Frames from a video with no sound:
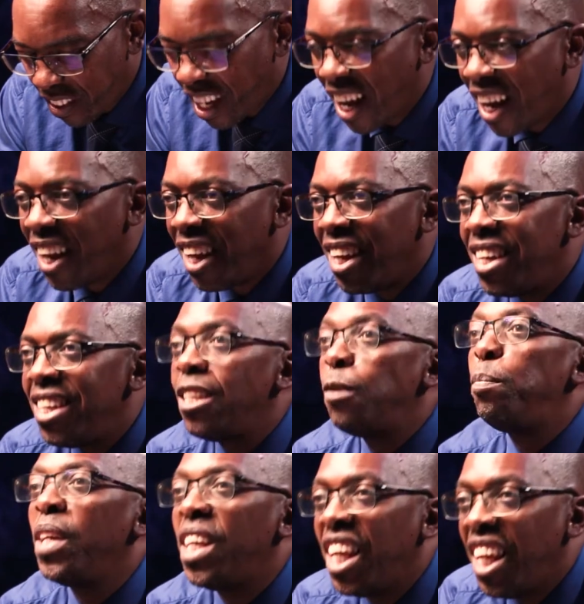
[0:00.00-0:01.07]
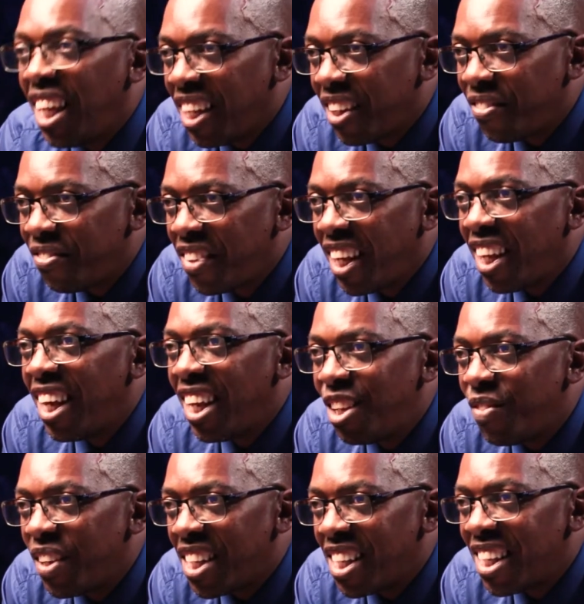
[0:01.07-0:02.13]
Yeah. Speaking
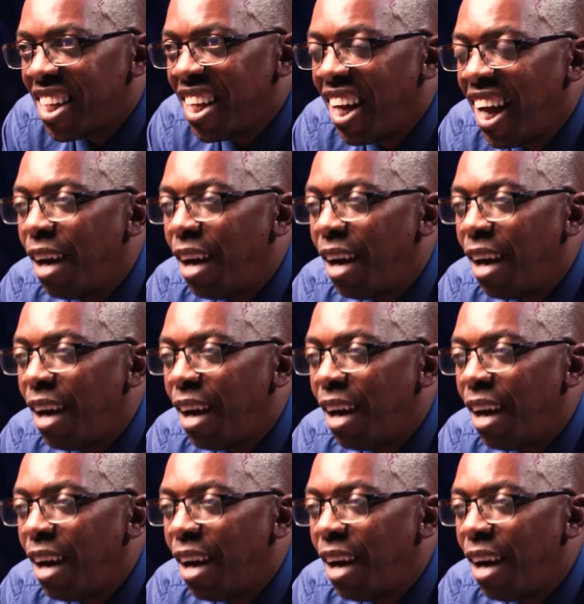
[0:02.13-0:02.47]
engagements.